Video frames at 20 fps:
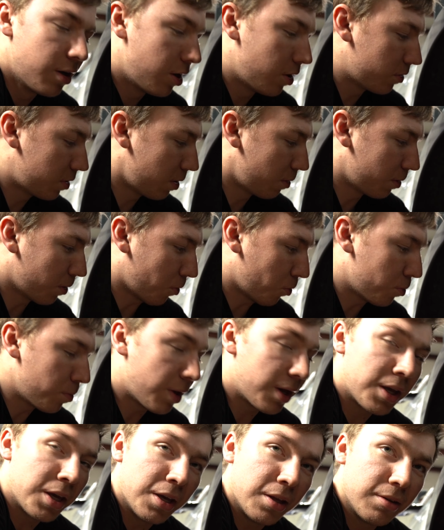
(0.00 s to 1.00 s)
Okay, we're going
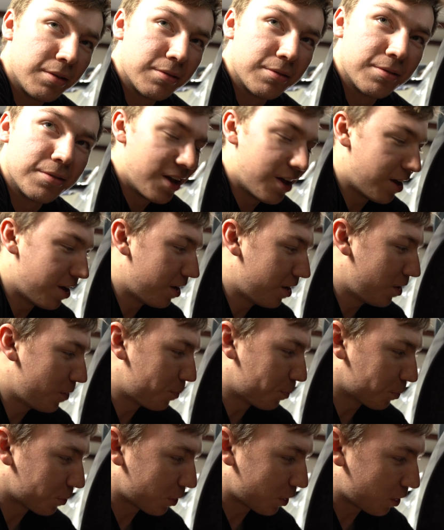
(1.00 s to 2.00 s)
back in.
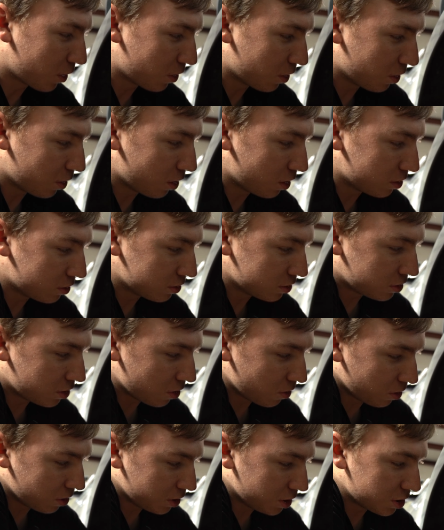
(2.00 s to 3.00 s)
Um,
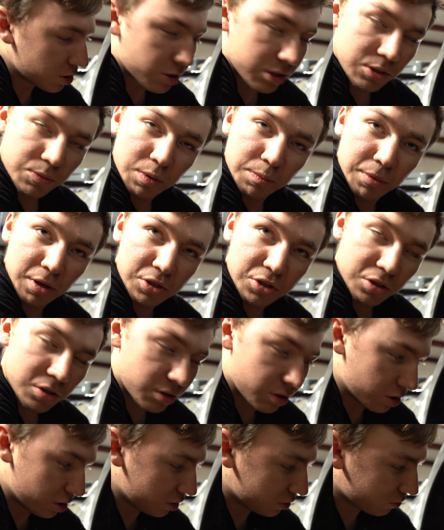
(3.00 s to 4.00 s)
so our distance we
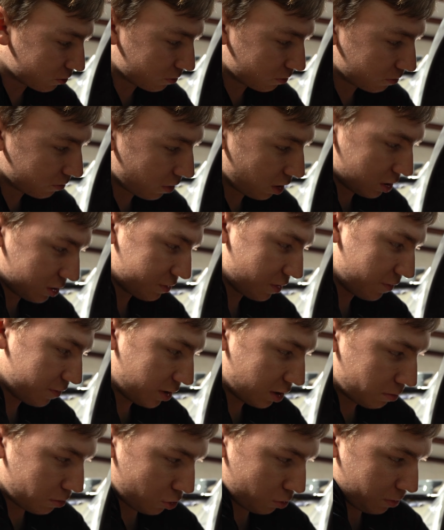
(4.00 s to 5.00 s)
measured is from, it's
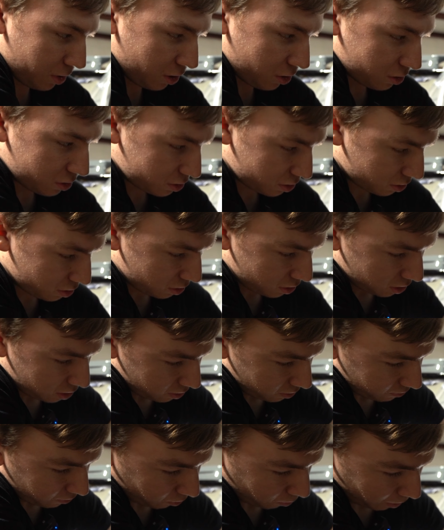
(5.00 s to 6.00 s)
15 millimeters
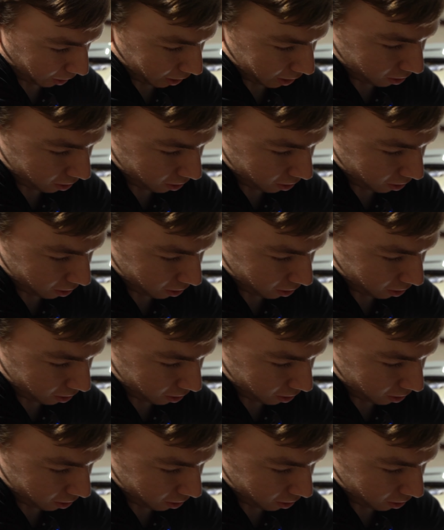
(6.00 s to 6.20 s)
from right